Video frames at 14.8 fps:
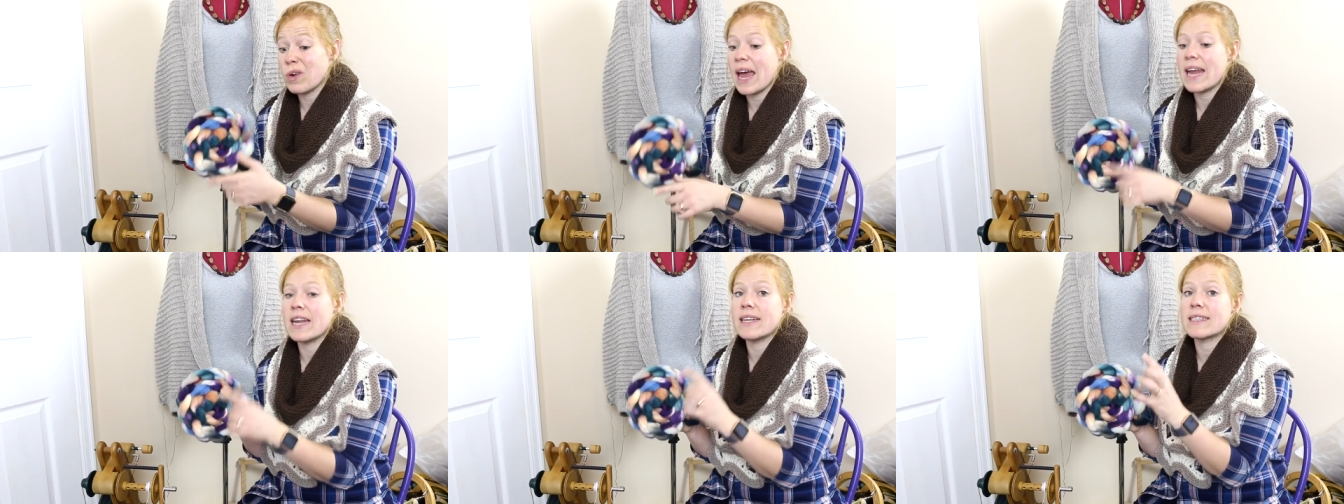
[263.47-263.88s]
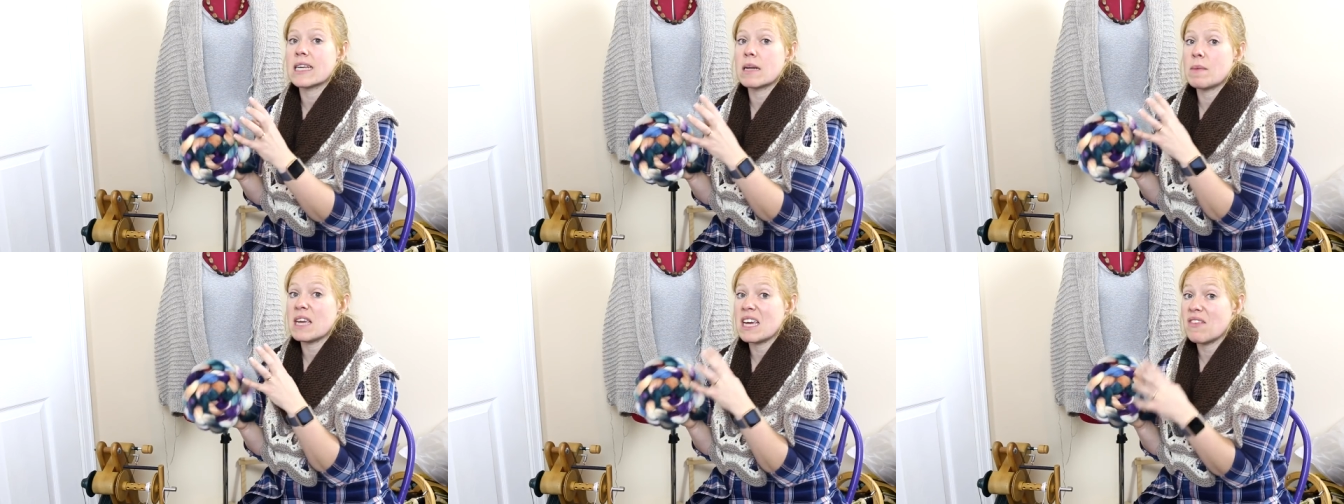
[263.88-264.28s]
and it's
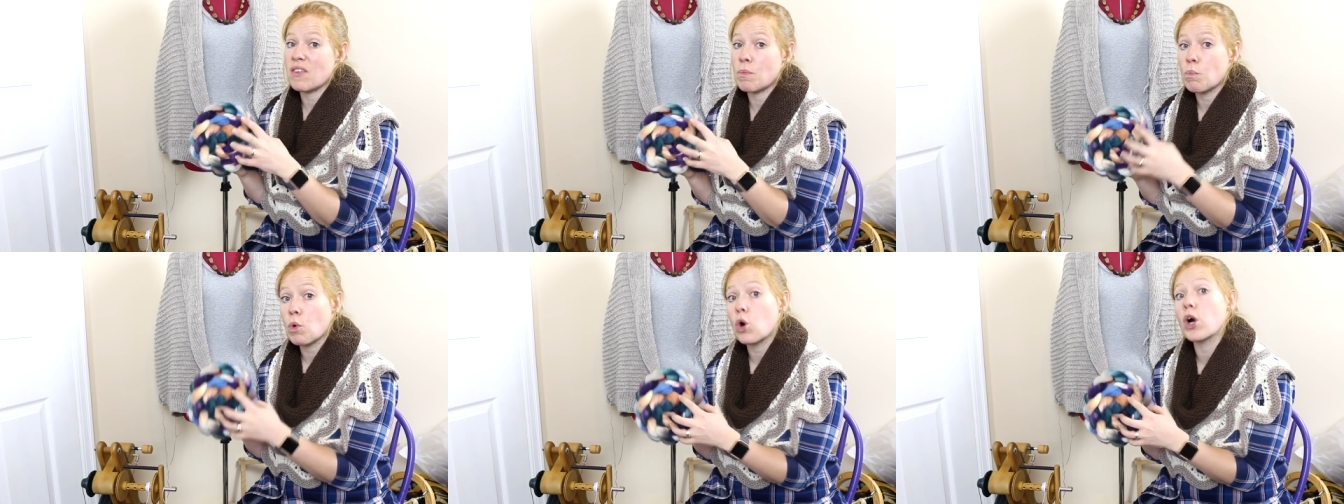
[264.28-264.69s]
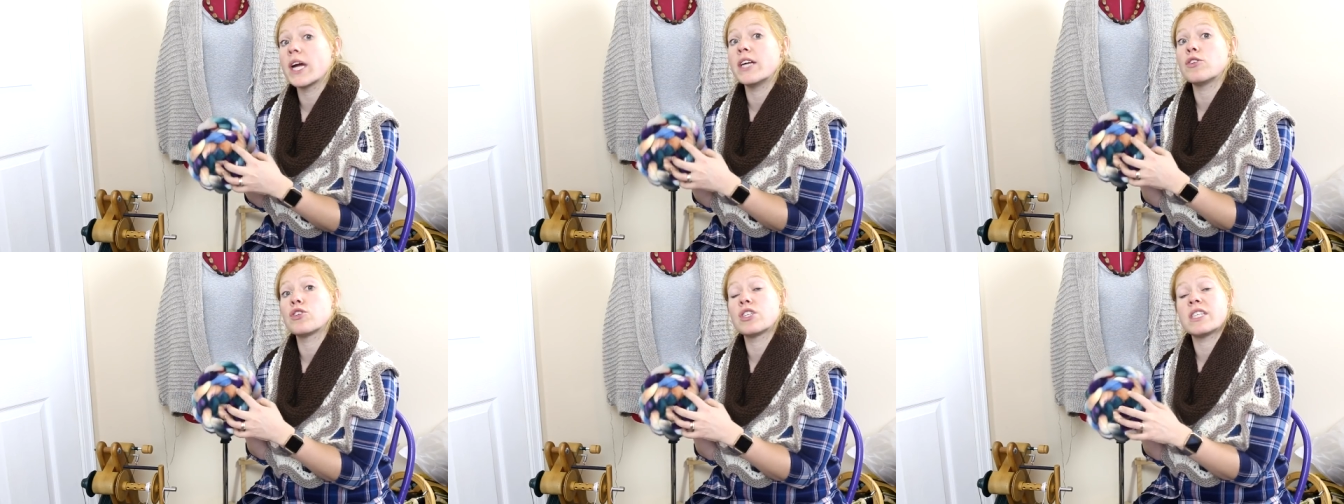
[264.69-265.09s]
going to be even more
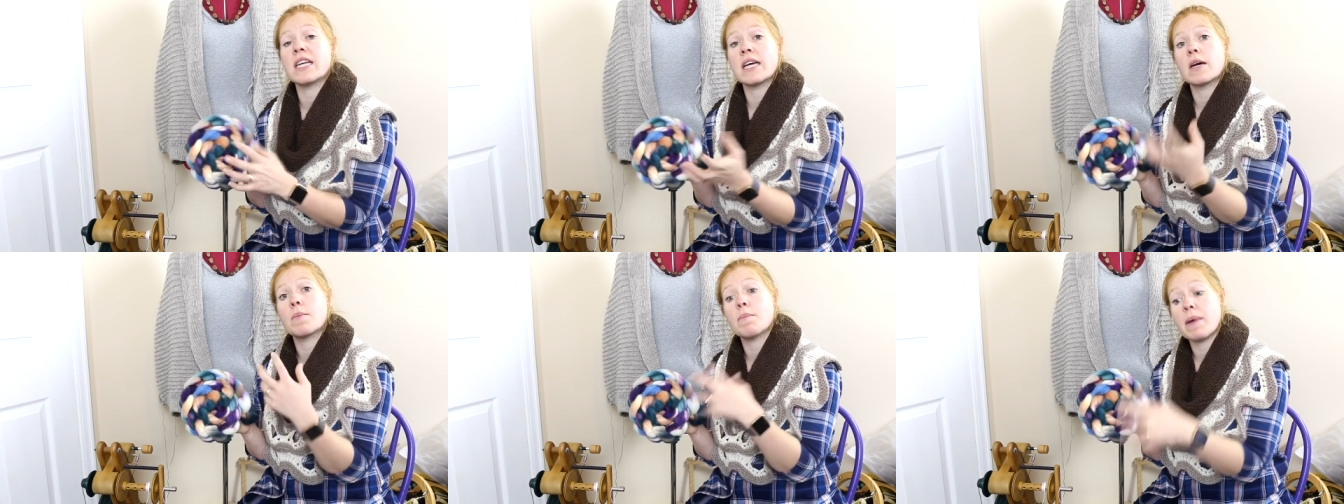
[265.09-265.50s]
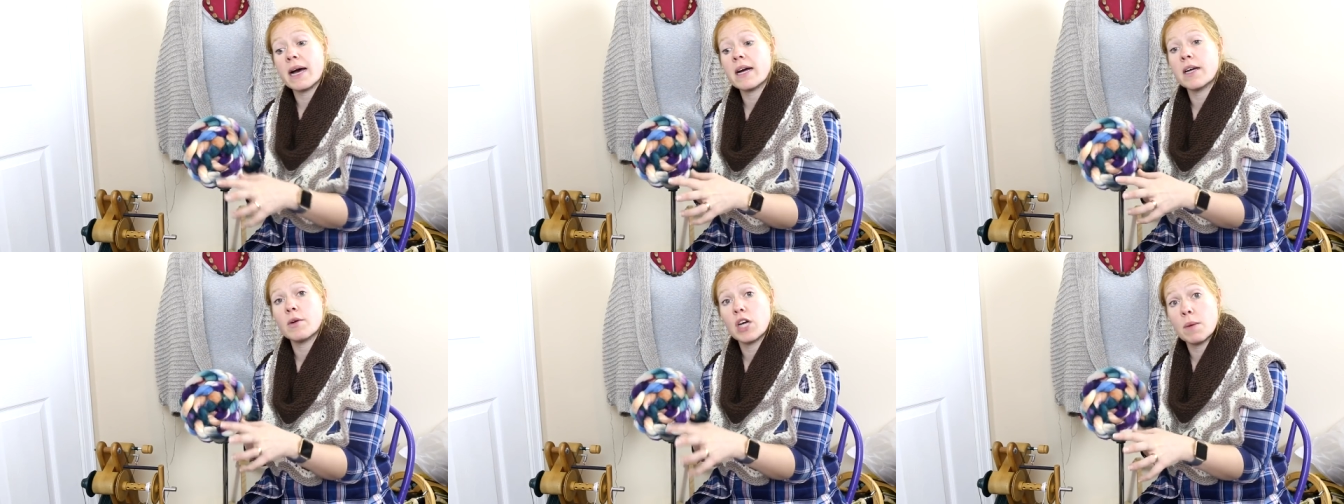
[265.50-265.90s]
interesting
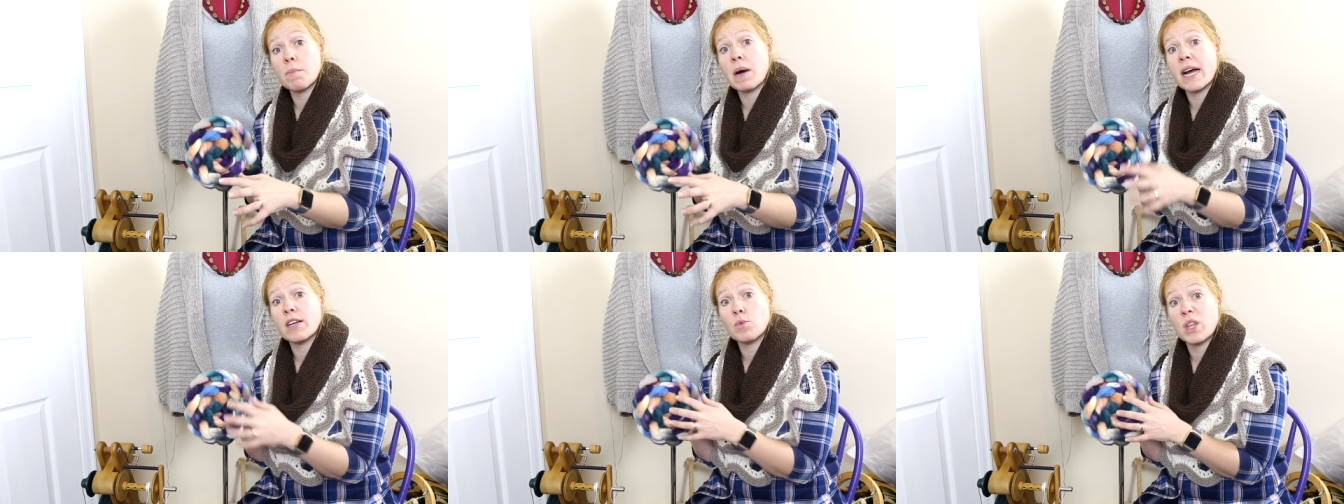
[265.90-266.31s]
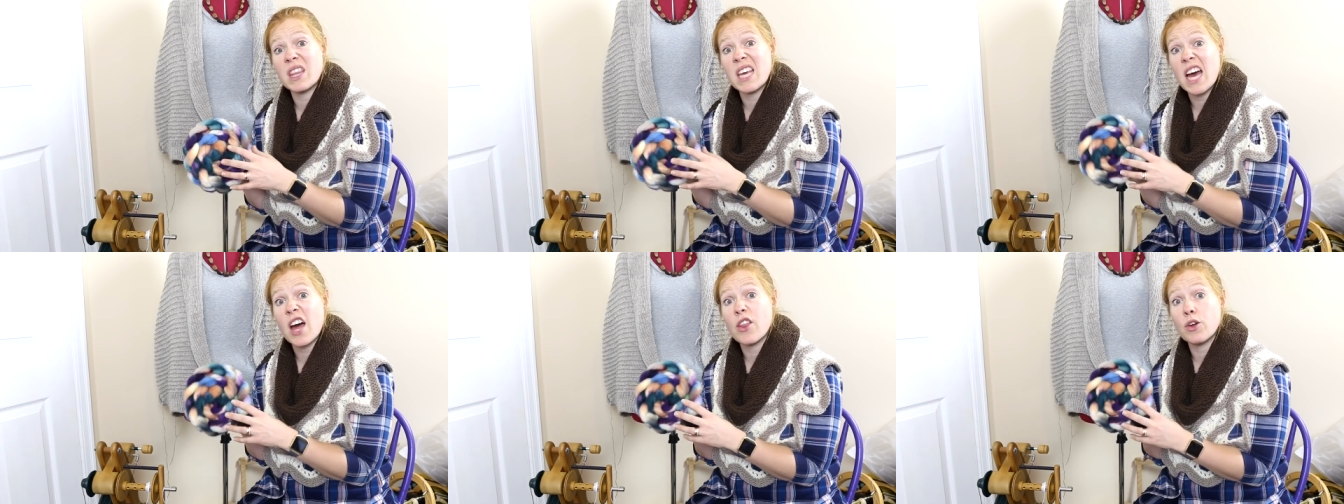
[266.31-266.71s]
combi combined with
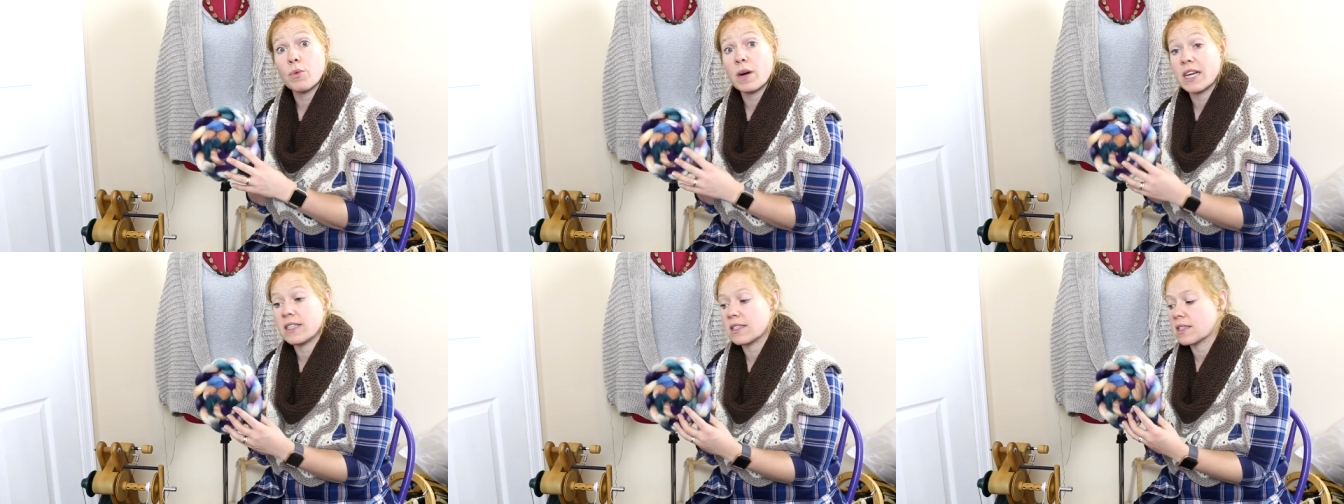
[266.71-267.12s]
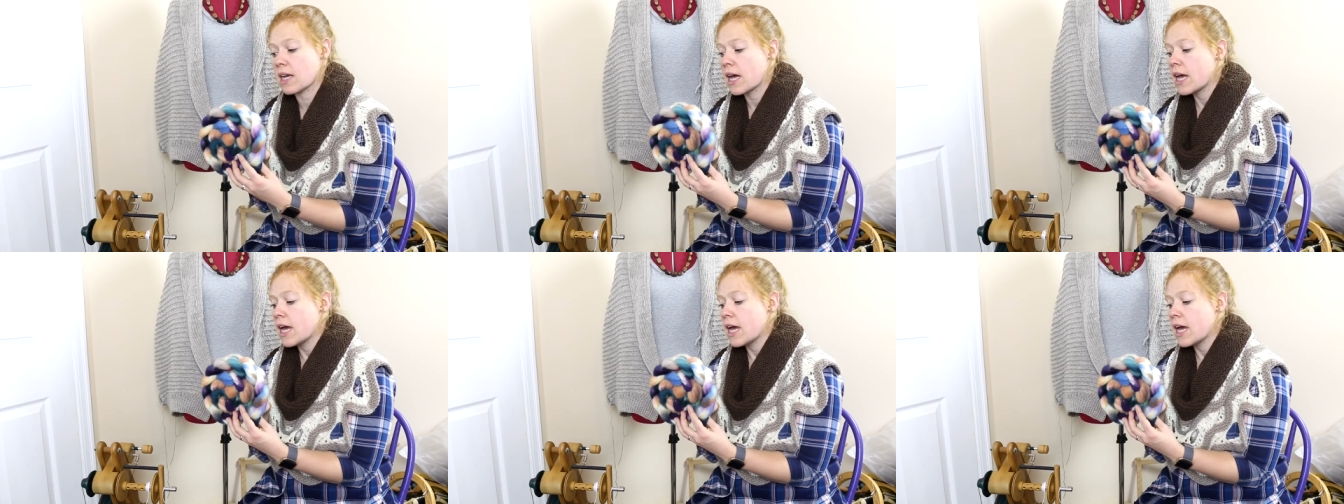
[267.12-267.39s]
the other ones.